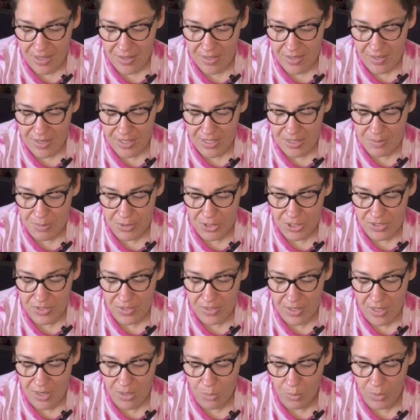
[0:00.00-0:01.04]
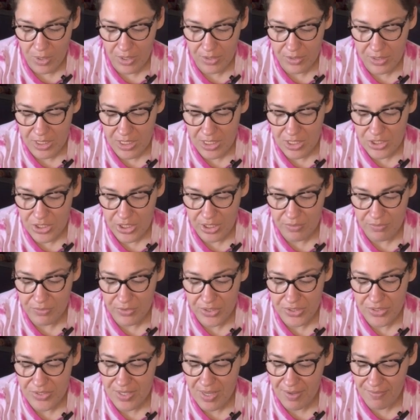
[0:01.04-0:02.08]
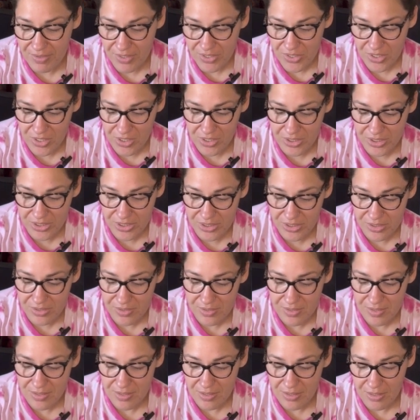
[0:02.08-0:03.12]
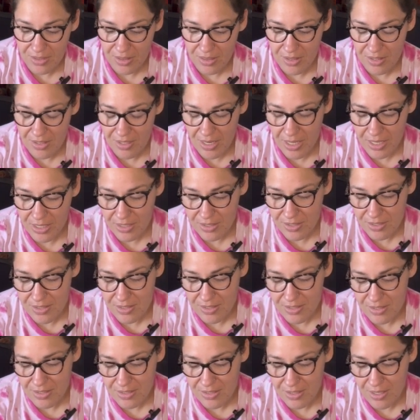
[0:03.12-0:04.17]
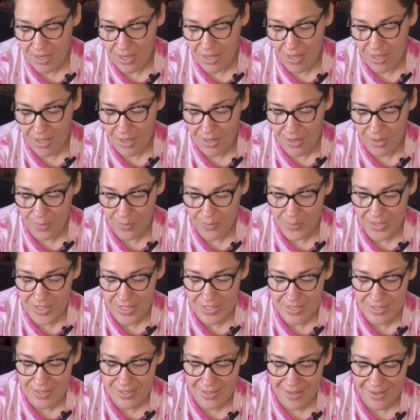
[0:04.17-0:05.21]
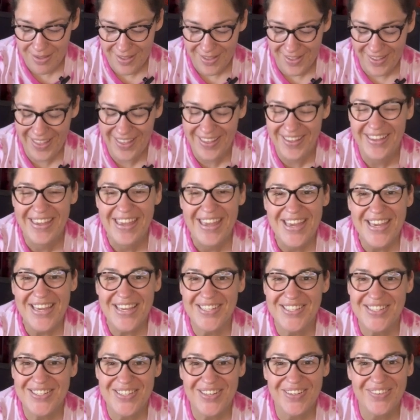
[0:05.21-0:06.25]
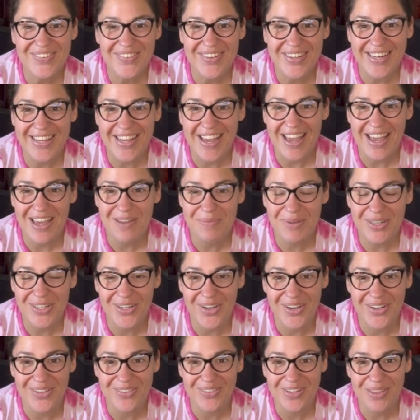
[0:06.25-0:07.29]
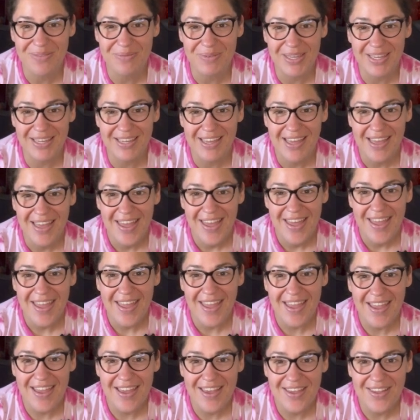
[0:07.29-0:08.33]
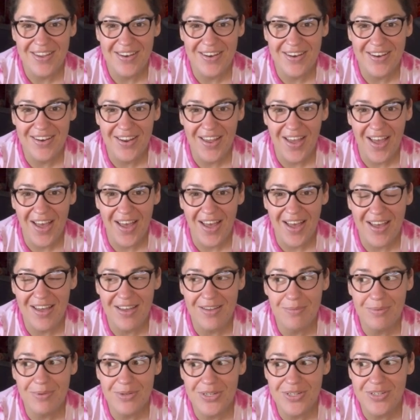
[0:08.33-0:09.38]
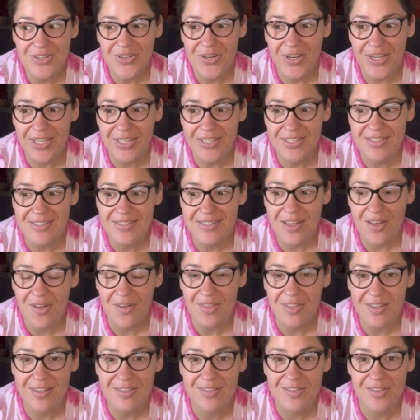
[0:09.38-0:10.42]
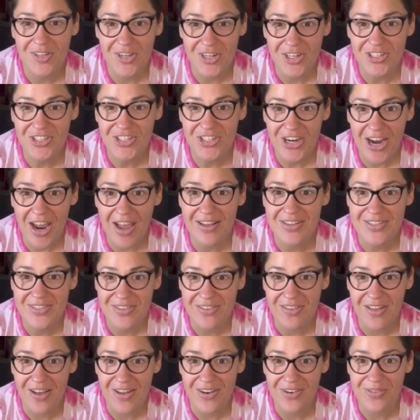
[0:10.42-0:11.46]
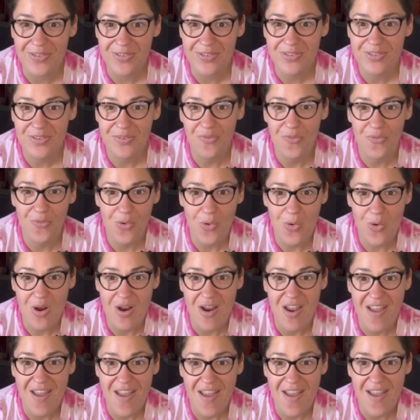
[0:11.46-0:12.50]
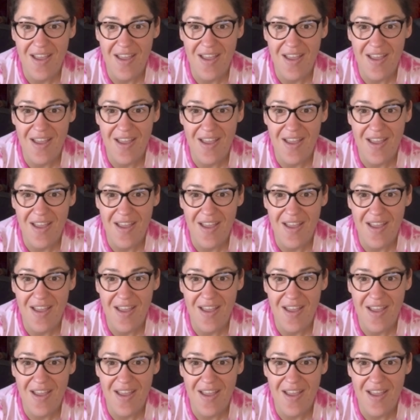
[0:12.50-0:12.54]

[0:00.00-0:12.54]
The next person got a whale keychain for $7. Next was, it's so funny, I had my daughter with me, and I have been trying to sell these larger axolotls for,